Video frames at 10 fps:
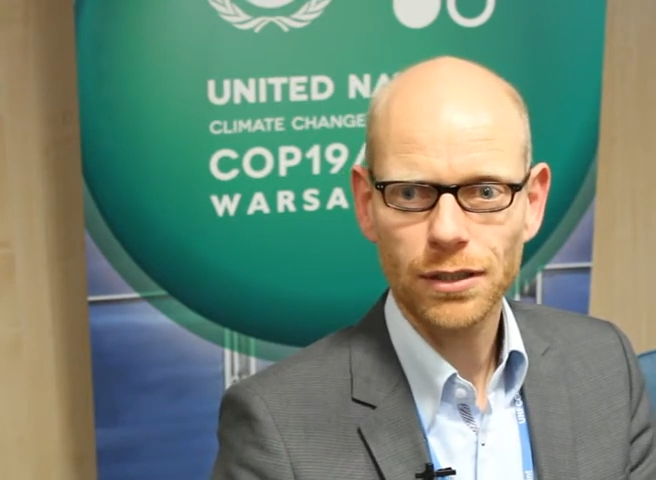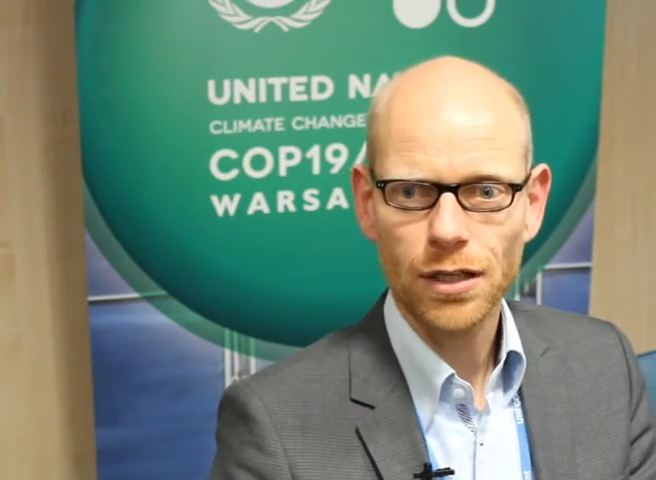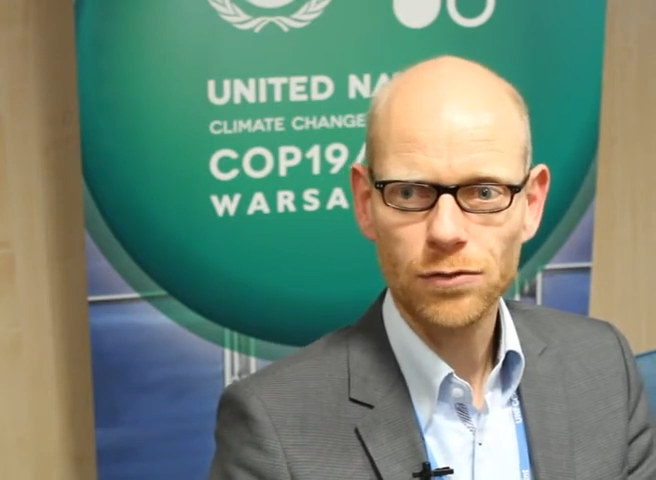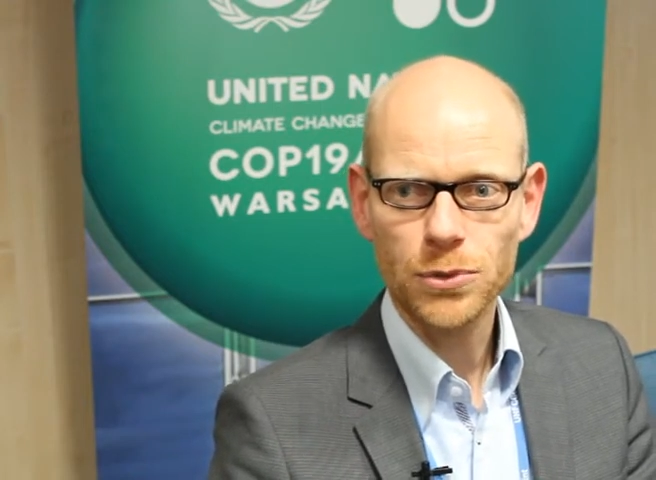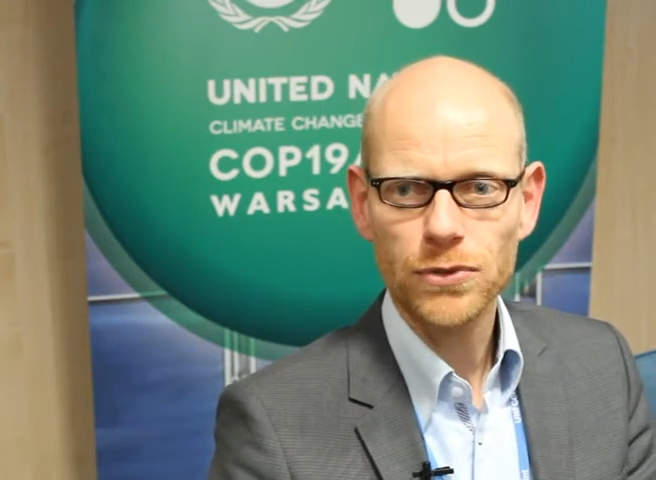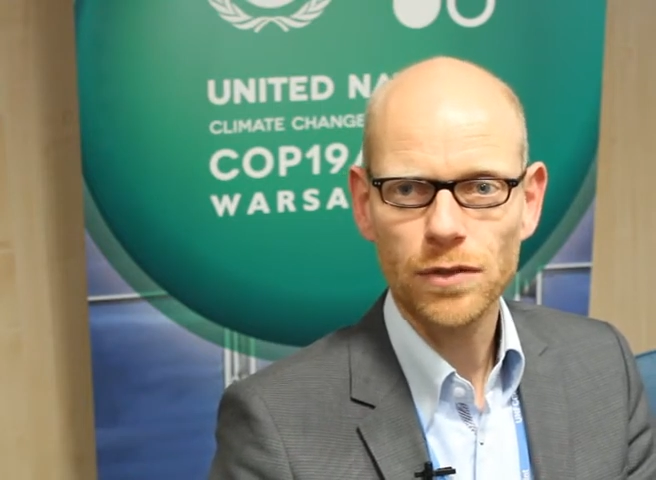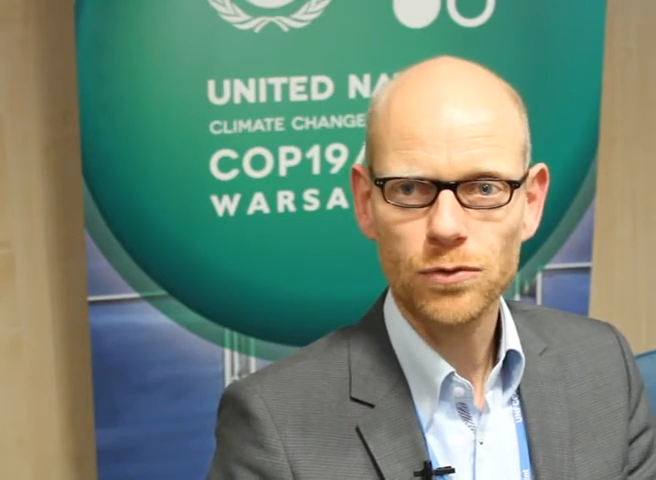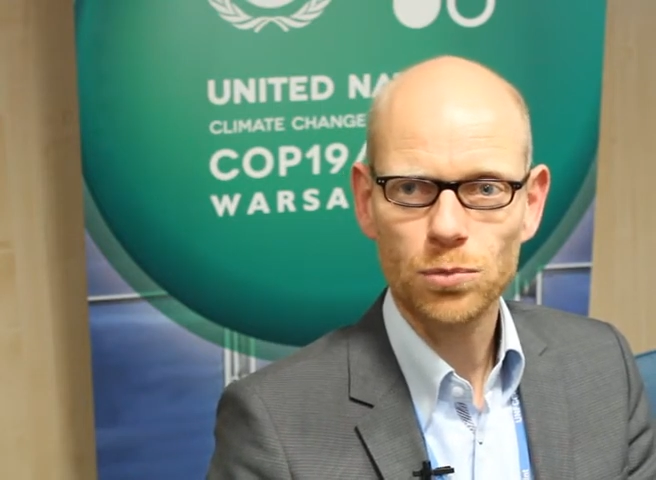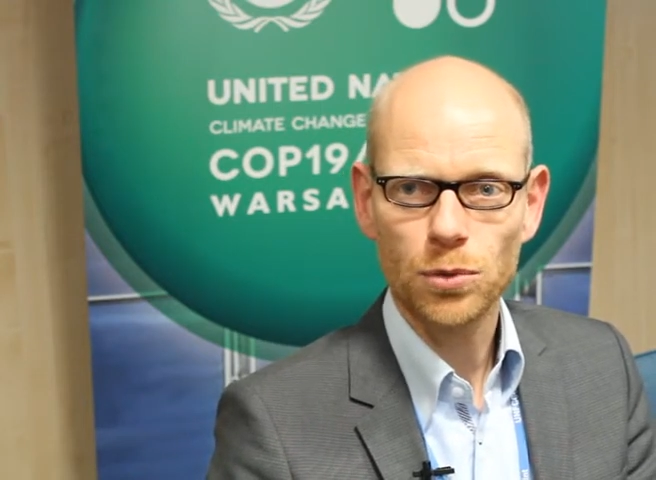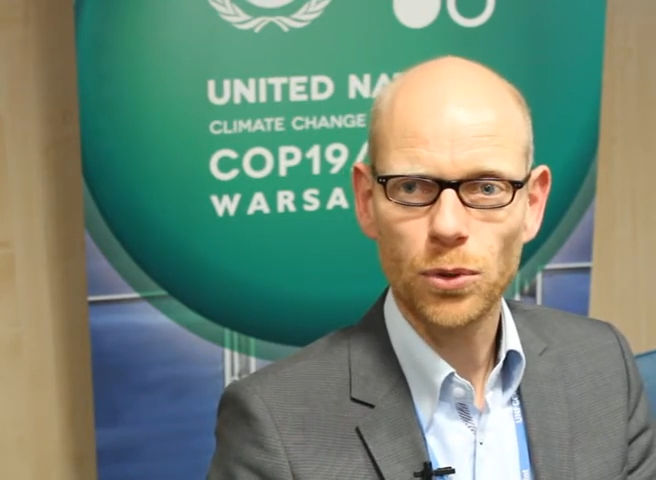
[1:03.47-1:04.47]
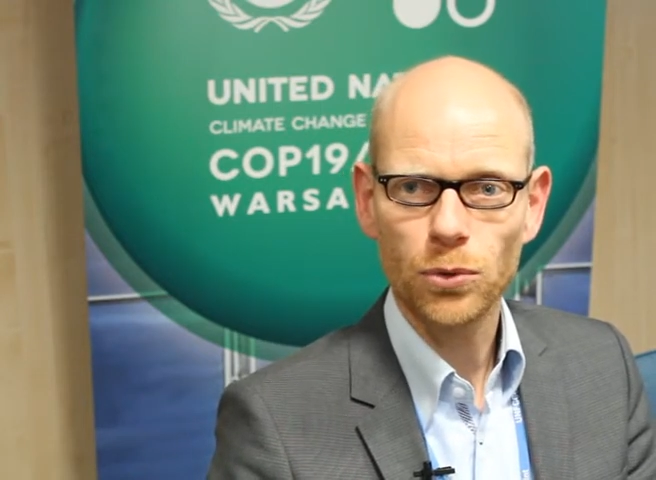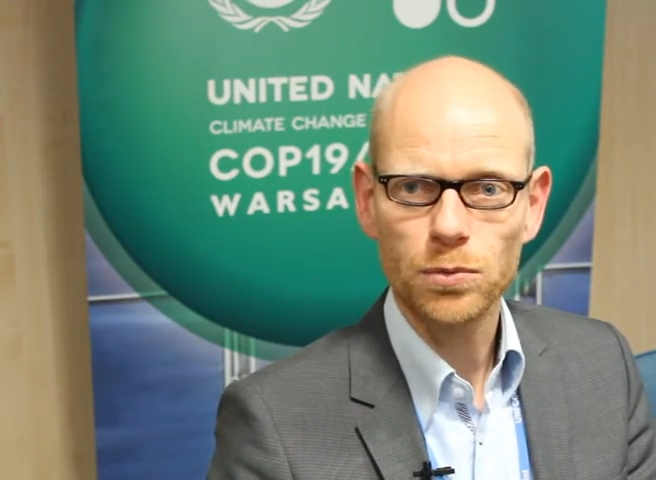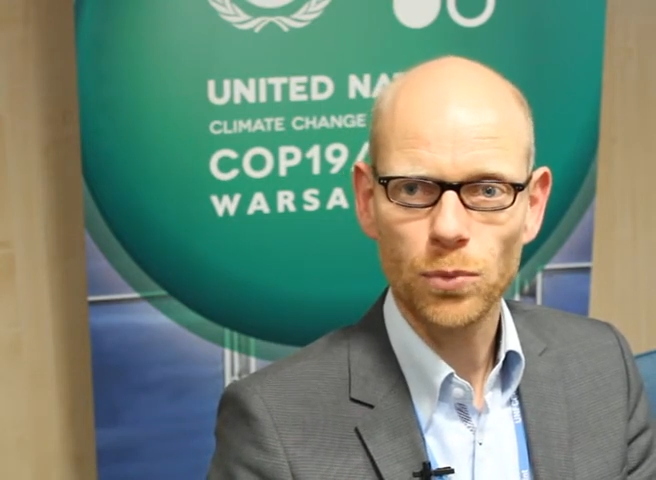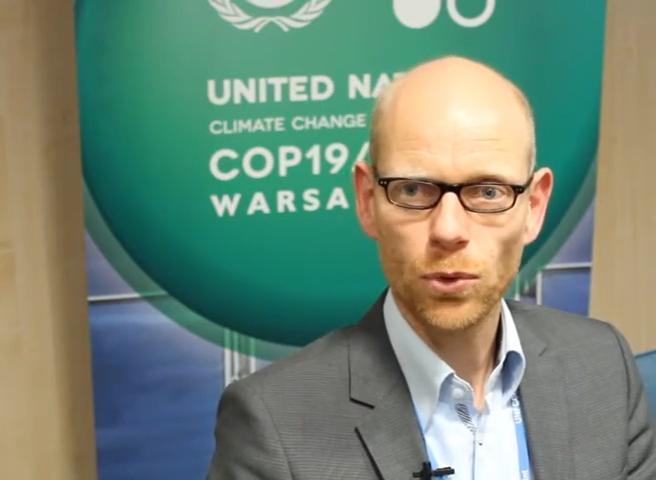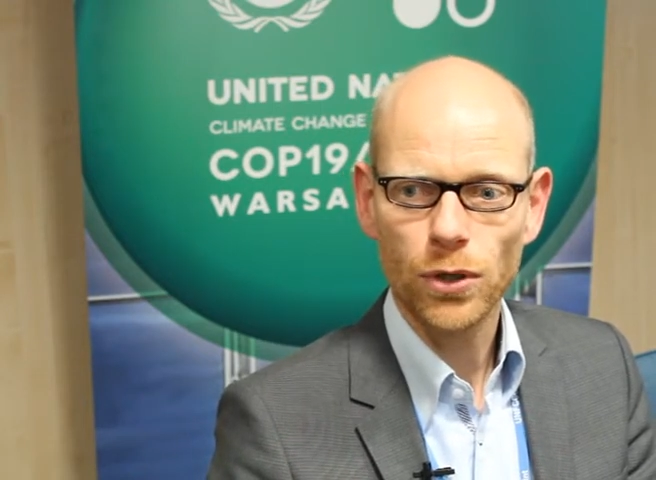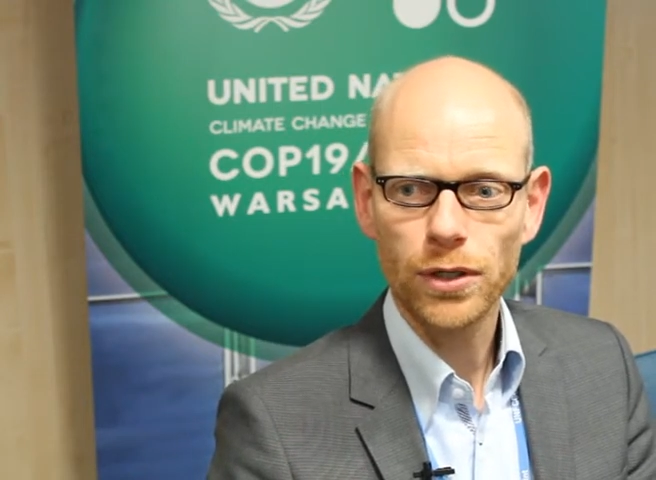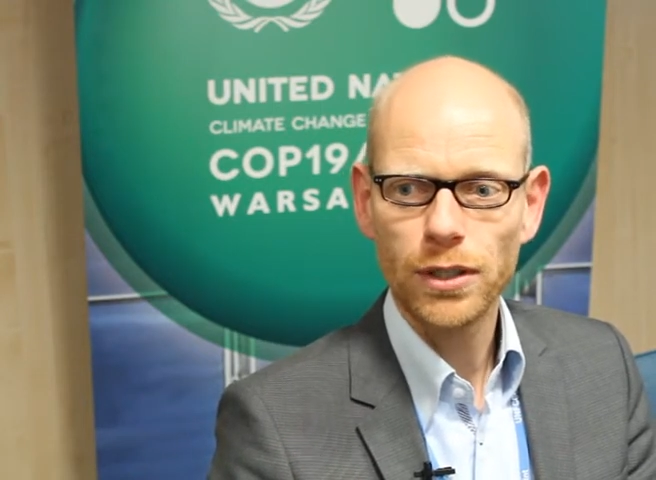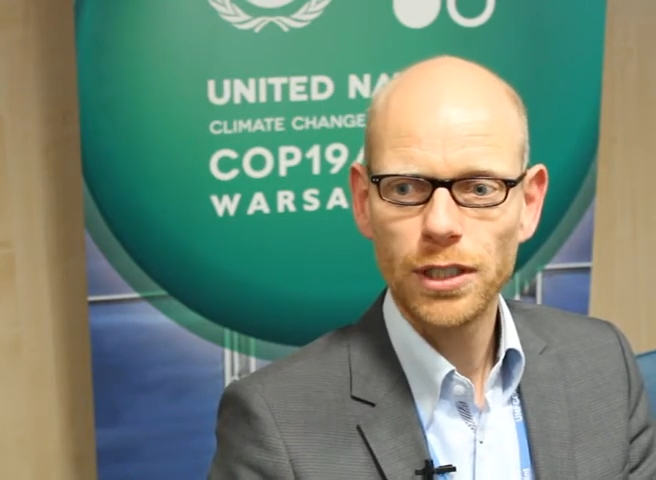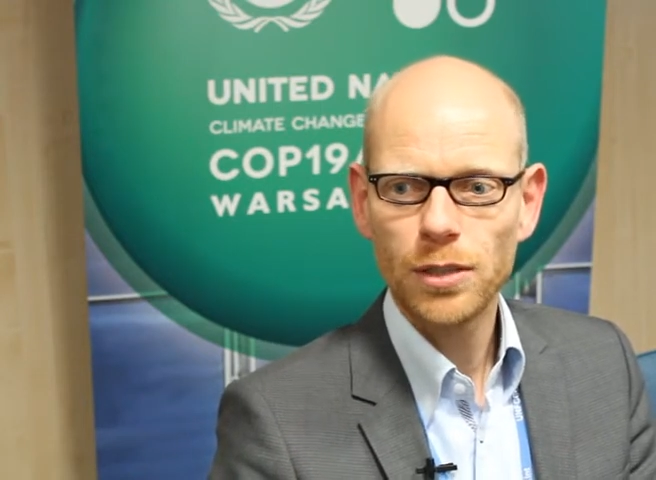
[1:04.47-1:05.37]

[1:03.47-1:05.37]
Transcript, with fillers: governments have to propose more,